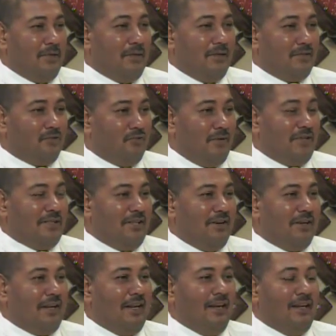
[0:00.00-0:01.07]
The streets are not
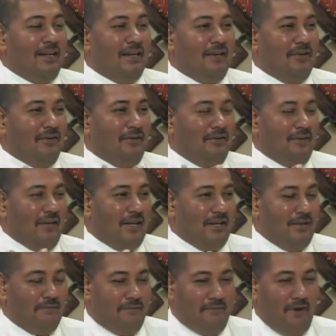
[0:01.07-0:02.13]
cleaned, you get
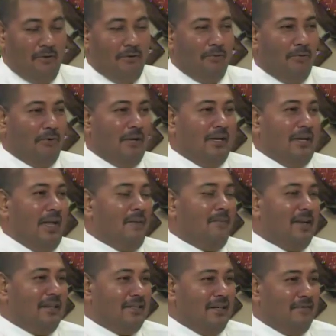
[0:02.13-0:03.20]
the foul odor
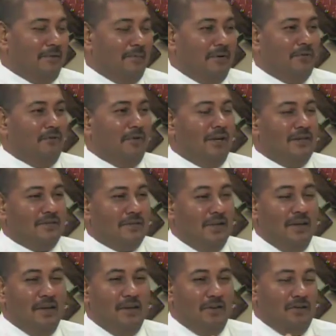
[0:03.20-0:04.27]
emanating from the drains,
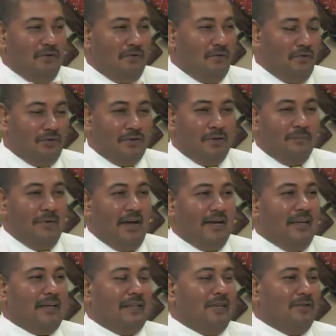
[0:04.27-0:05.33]
you go to the
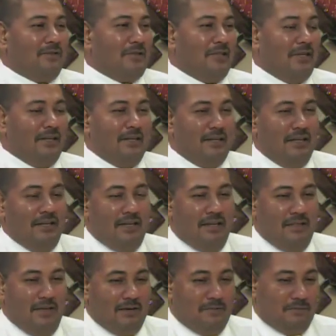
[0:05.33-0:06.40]
market and you see
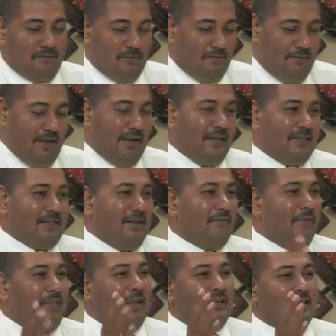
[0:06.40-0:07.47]
that vendors leave
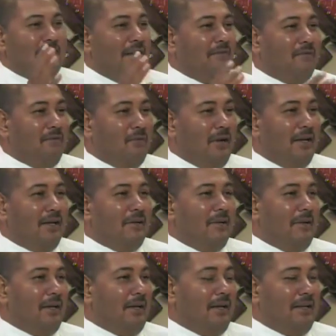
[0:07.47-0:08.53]
things everywhere,
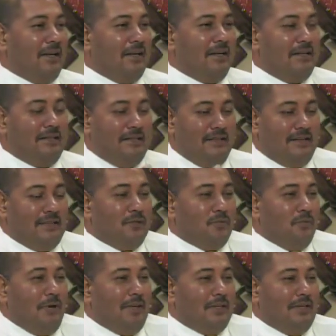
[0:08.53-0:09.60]
and this is
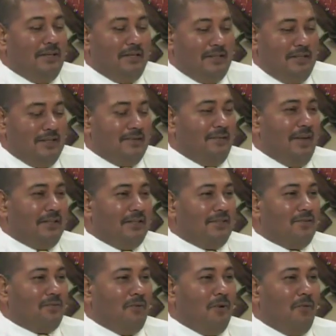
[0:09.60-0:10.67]
what these
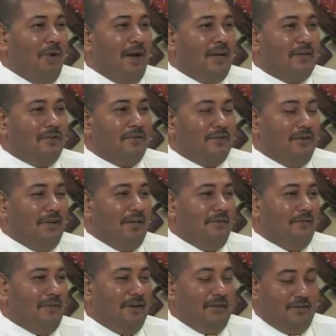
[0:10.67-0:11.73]
vectors require to
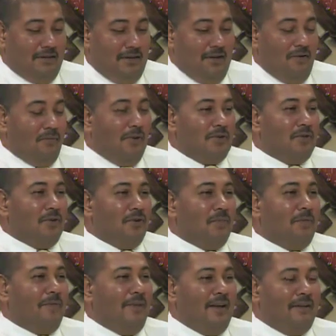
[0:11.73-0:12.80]
live. And once you're going to
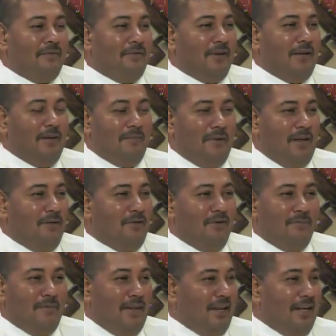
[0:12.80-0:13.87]
provide it for them, they're going to
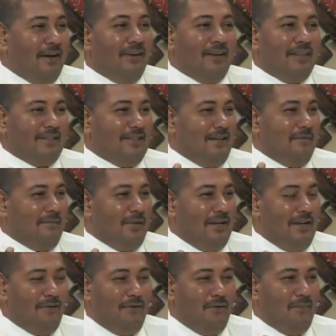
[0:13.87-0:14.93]
be there all the time, and
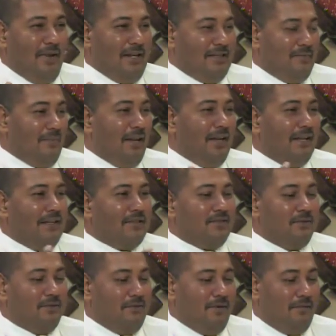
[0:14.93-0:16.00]
they're going to multiply and
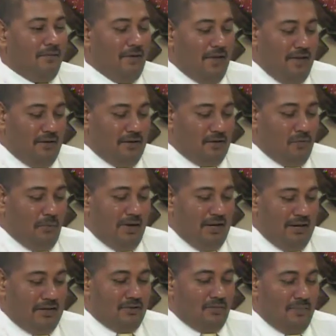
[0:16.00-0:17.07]
so forth. So we
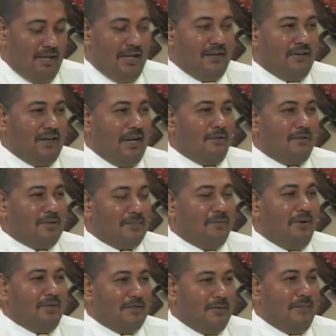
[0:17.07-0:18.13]
need to begin to take
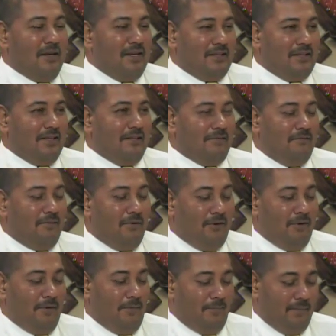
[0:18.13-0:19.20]
responsibility
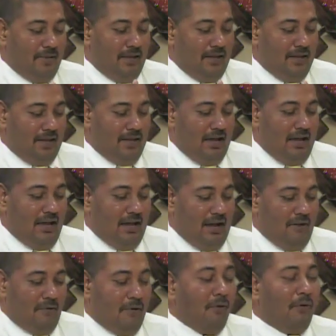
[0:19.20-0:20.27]
for
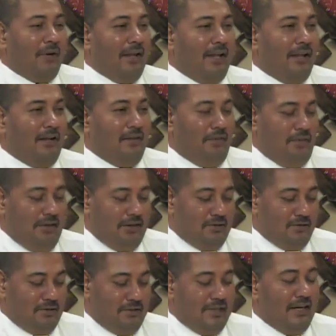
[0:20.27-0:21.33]
our own health and
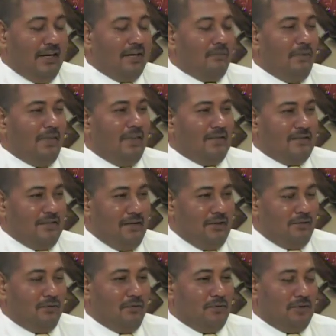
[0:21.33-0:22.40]
to dealing with these
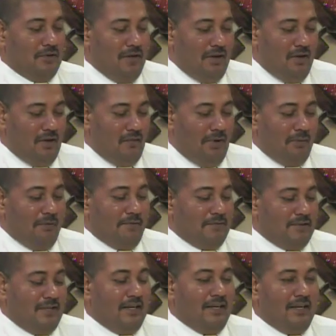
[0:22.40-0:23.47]
issues. What we've
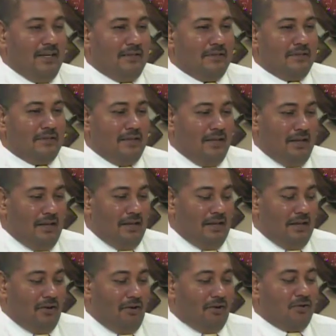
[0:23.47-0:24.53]
seen is
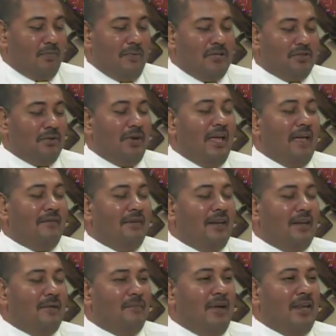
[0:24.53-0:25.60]
not to be so heavily
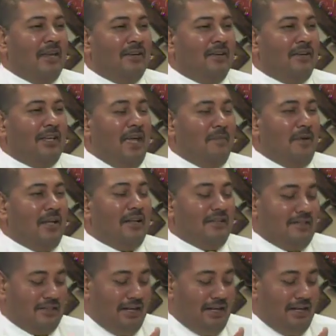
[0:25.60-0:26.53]
dependent on chemicals.